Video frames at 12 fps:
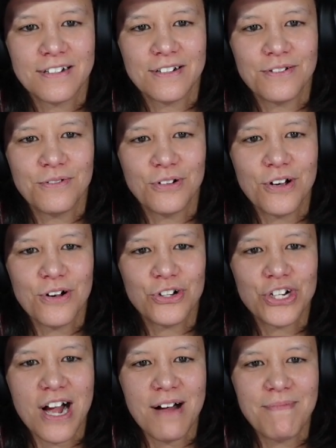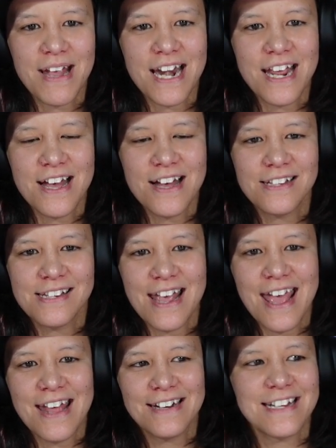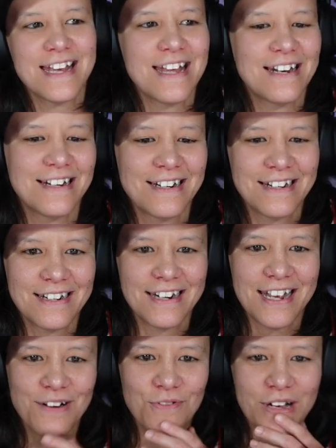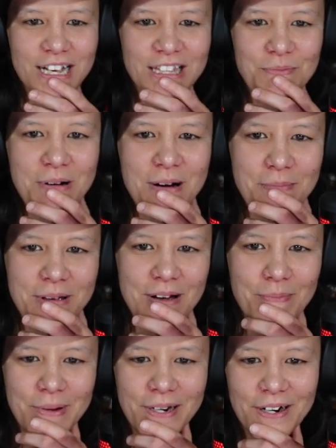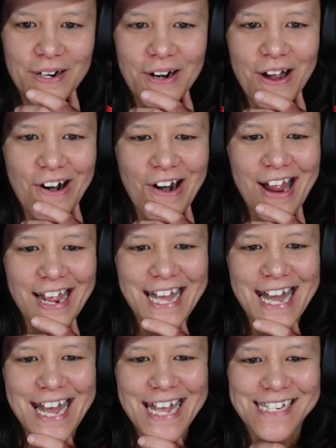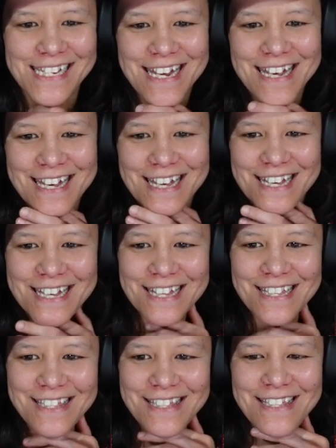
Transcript: We'll go Chop Mania to end it, and we'll get the puppy up here. All right, guys. Hello there.